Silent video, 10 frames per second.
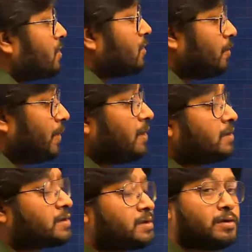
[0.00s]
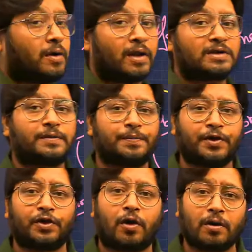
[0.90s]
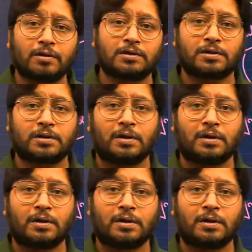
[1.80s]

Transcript: means not accepting the orders